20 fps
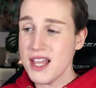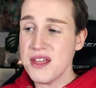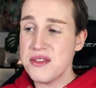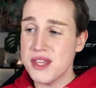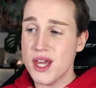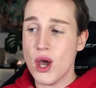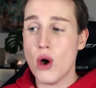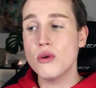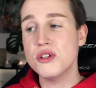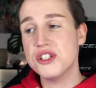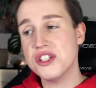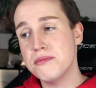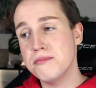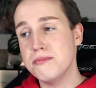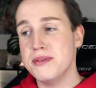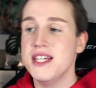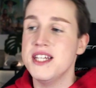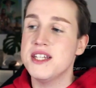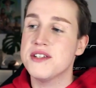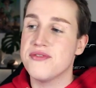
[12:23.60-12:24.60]
the ocean
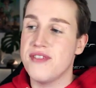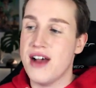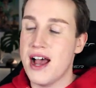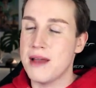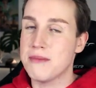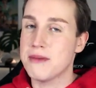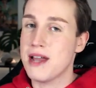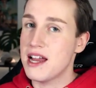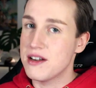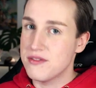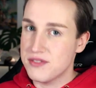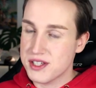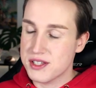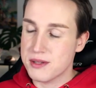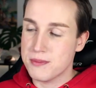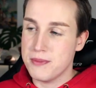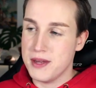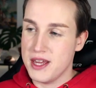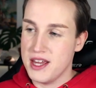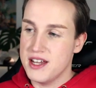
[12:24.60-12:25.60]
beach vibe kind of
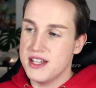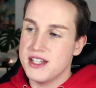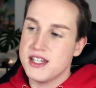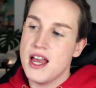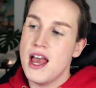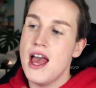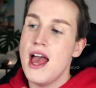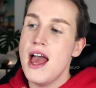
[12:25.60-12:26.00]
disappeared,